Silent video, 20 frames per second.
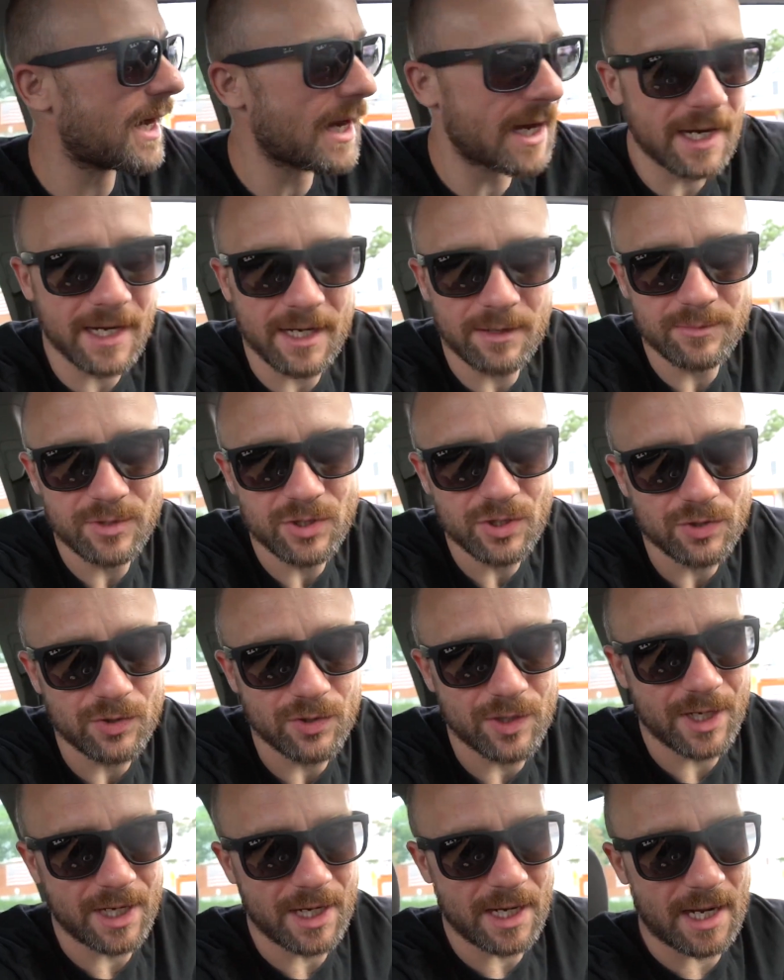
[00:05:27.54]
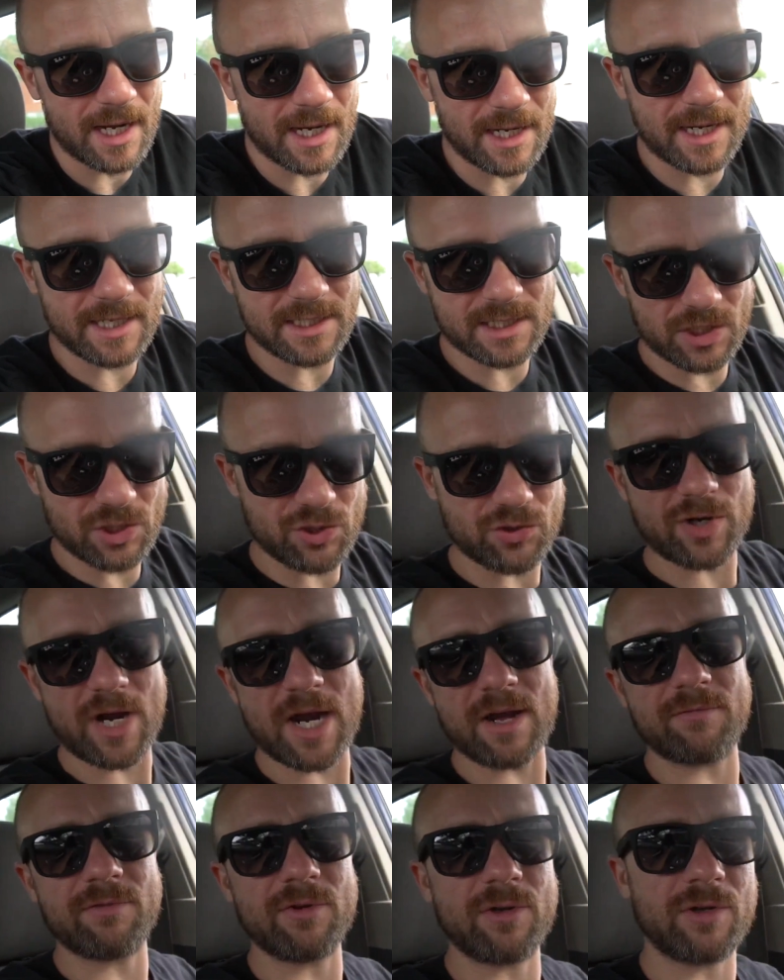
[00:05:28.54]
I am doing it, I get to
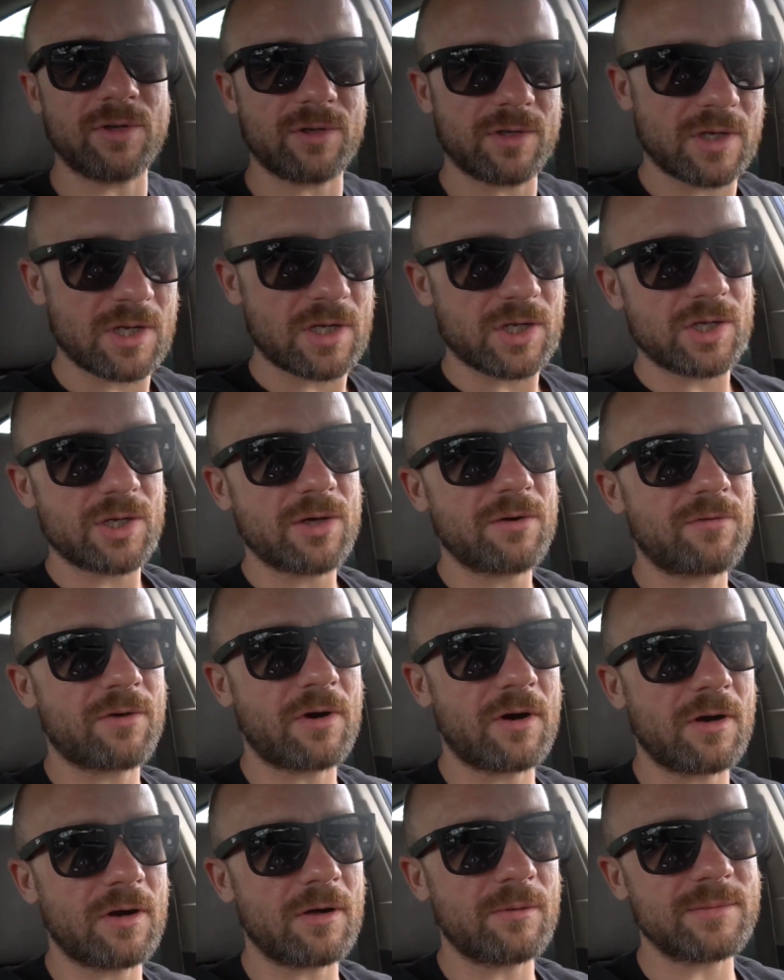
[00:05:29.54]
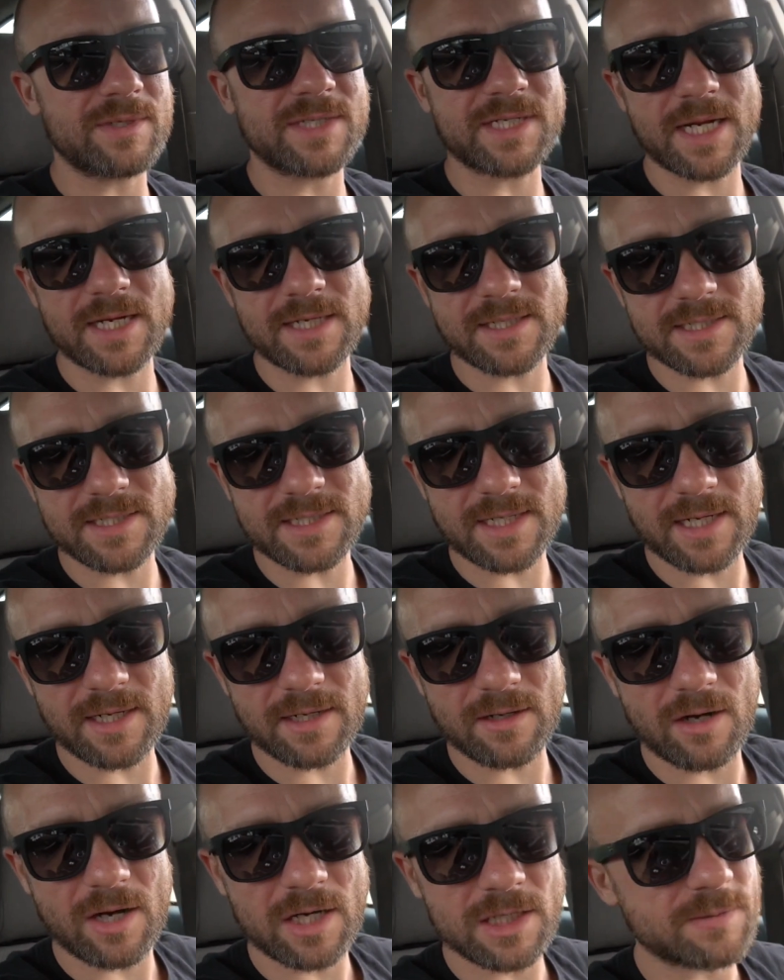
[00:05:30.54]
travel from state to
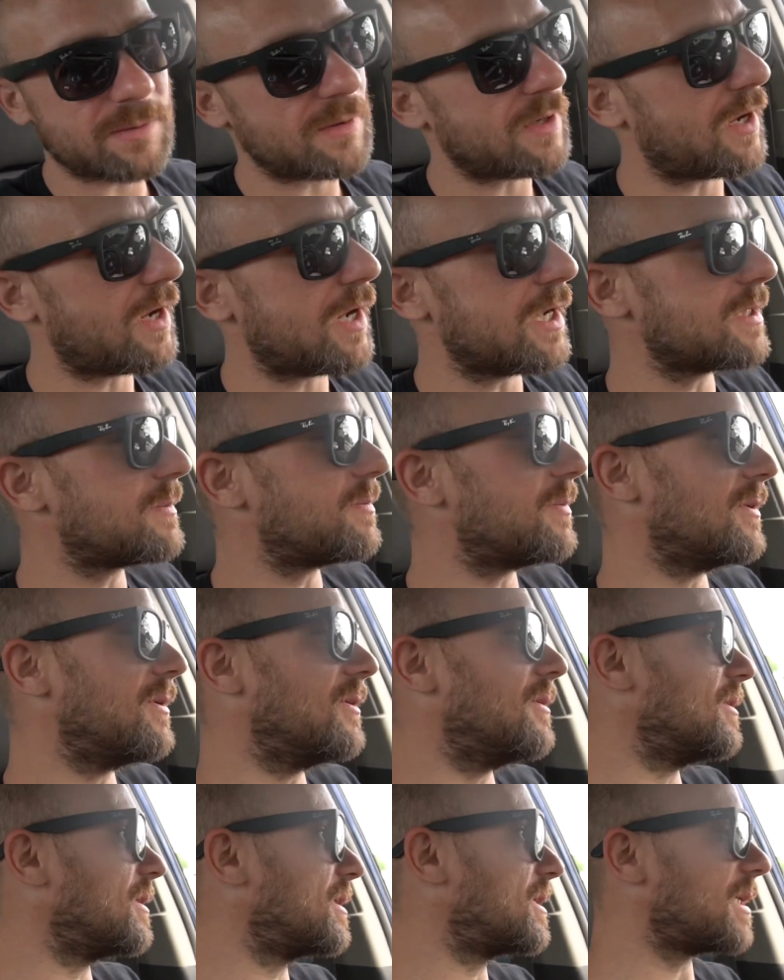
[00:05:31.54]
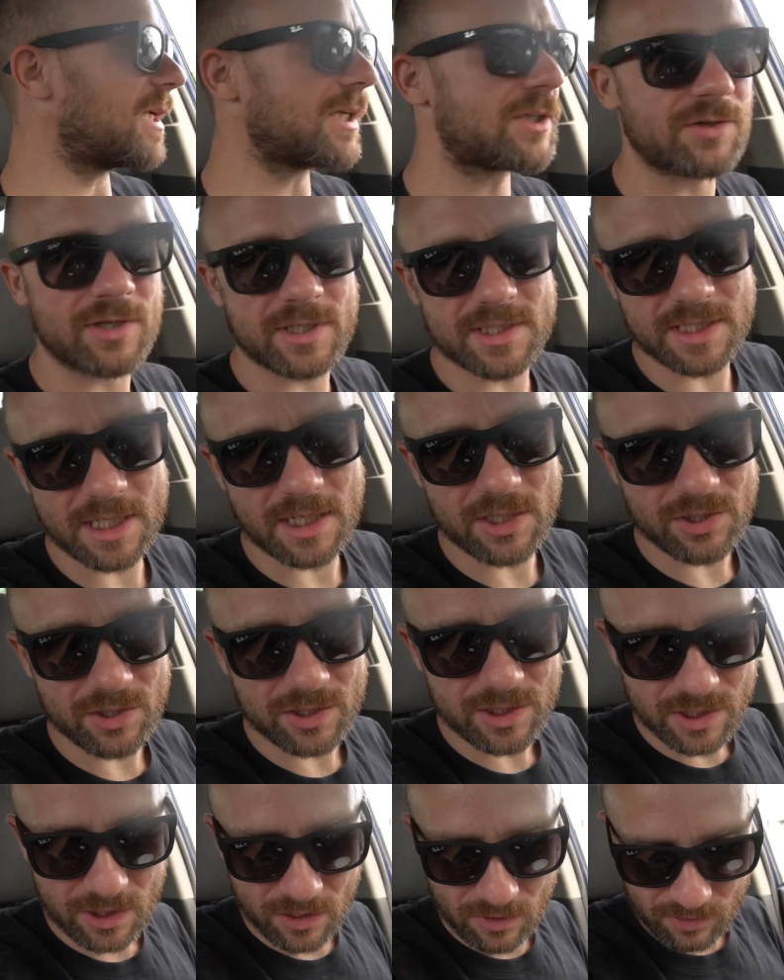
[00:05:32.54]
state, hospital to hospital, etc., etc.
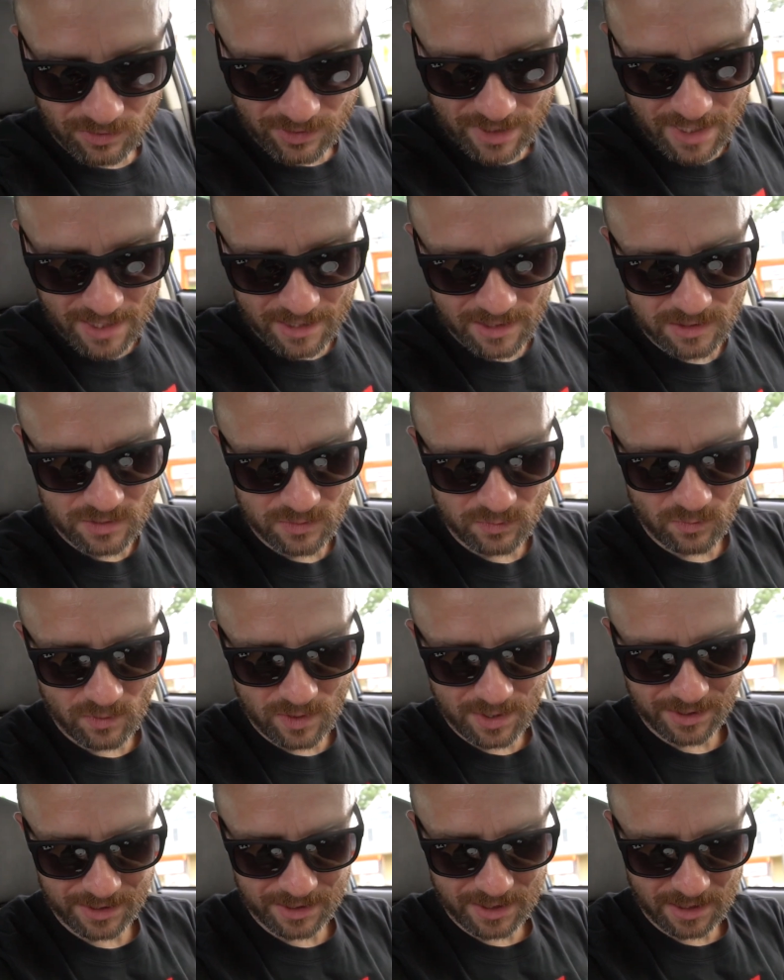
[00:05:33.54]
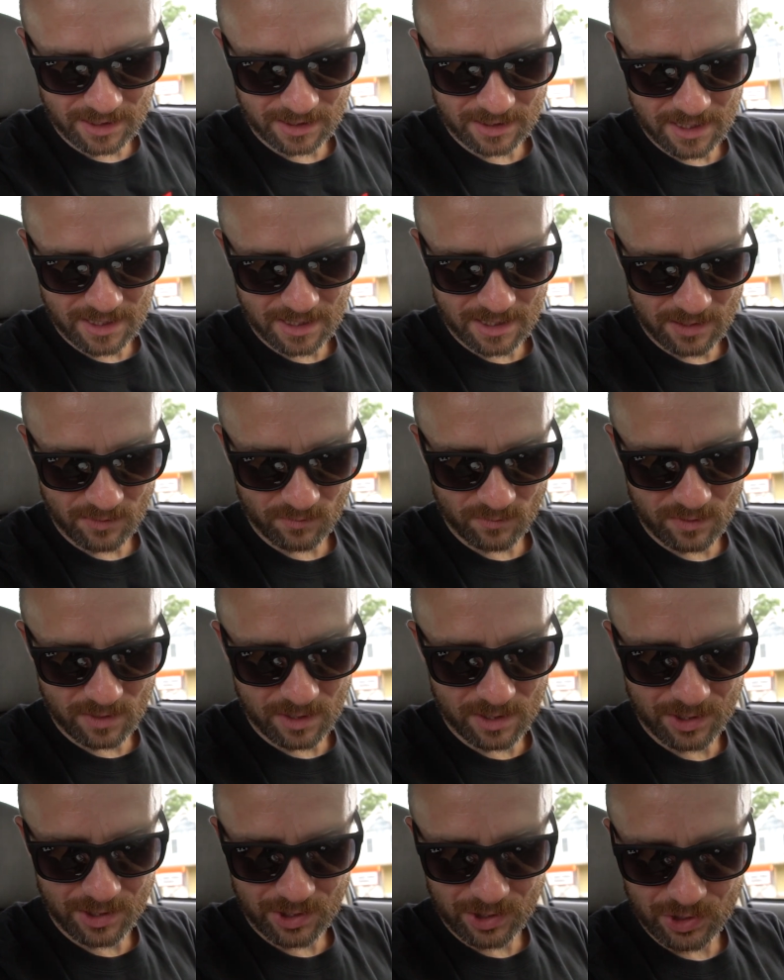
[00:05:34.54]
So that is one thing that I
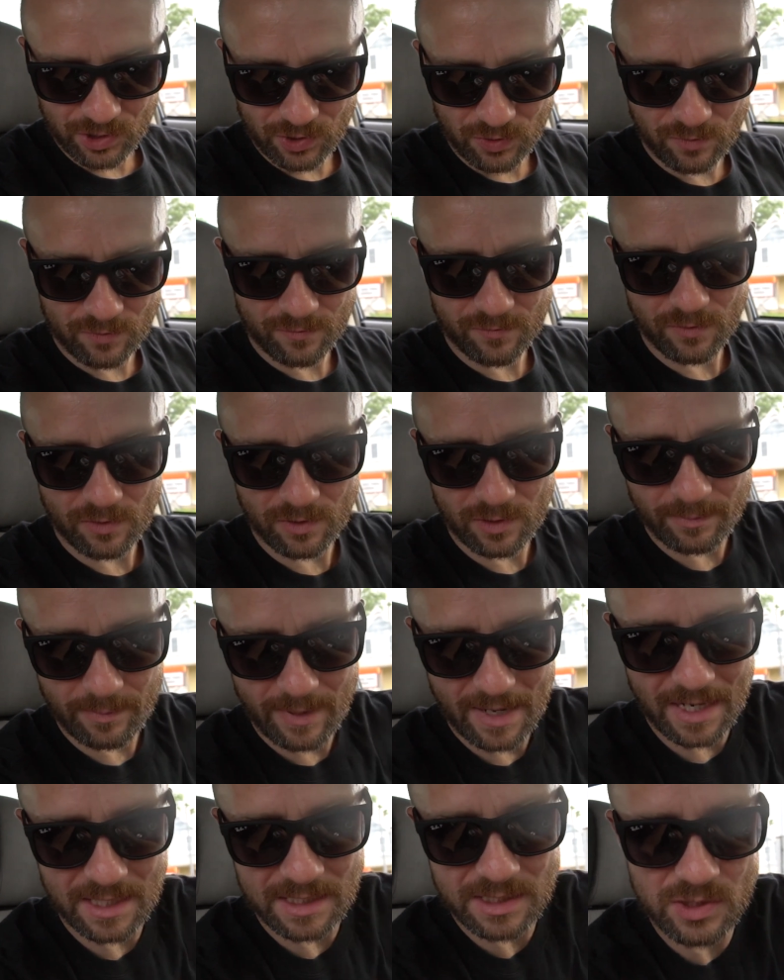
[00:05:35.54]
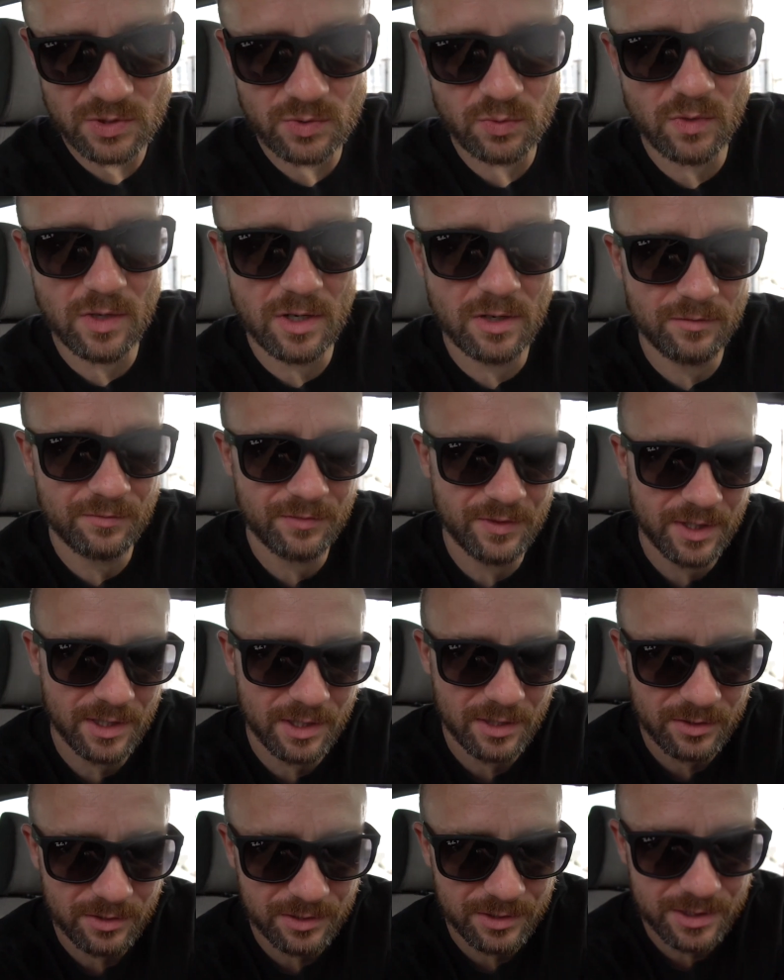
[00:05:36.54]
wanted to do for the past 12
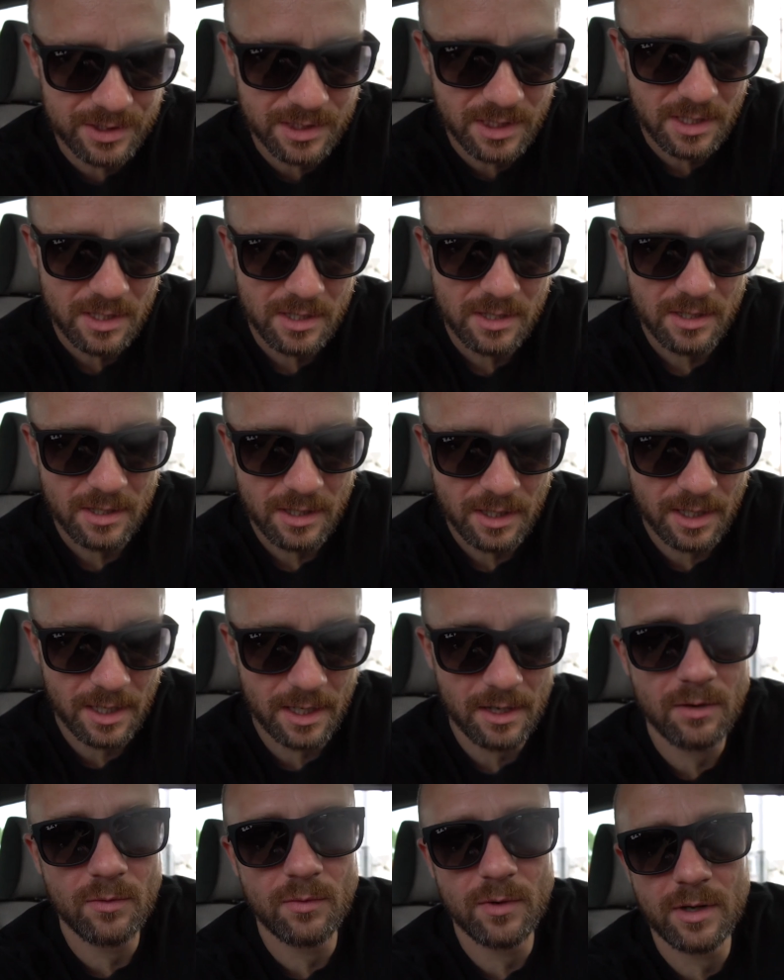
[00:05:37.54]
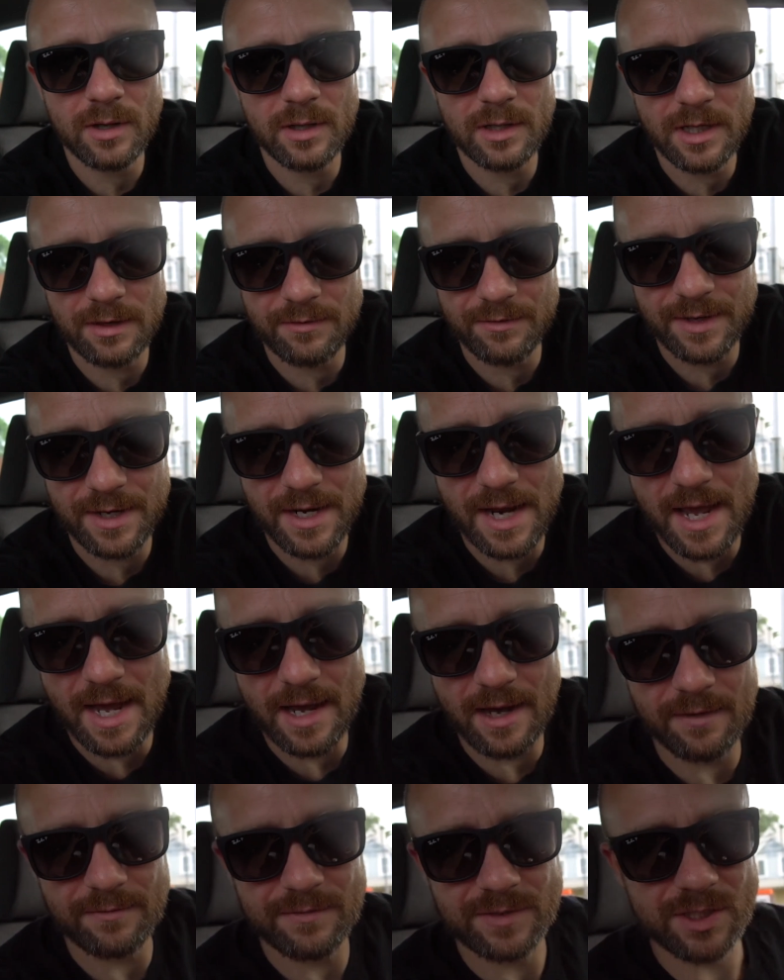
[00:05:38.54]
years, uh, well, 11 and a
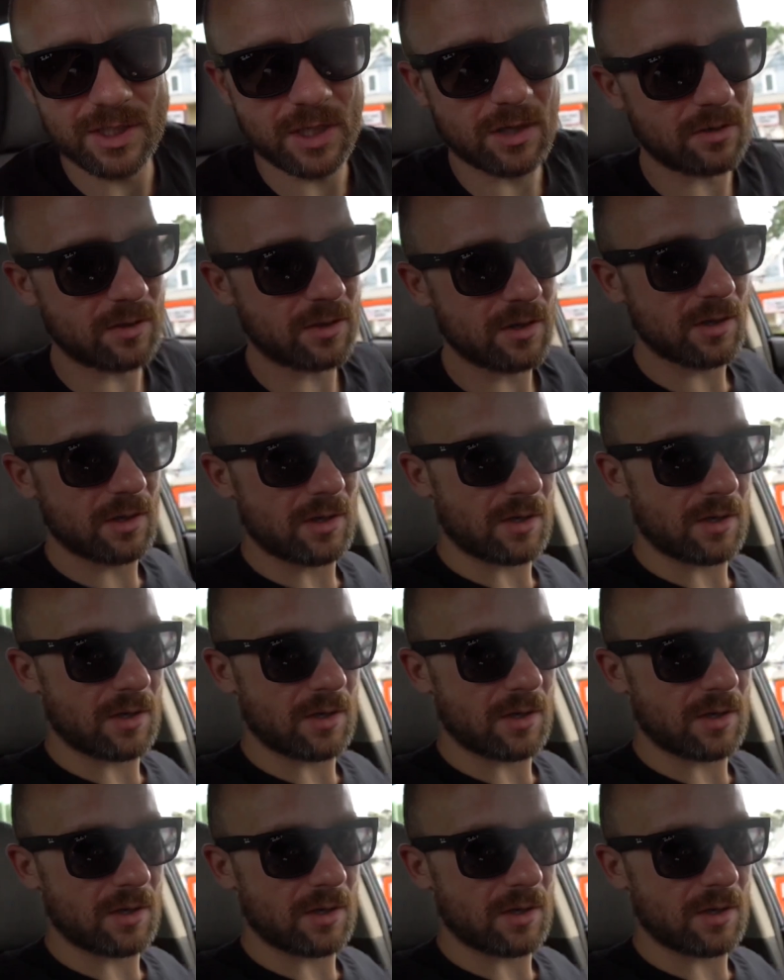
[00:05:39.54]
half. So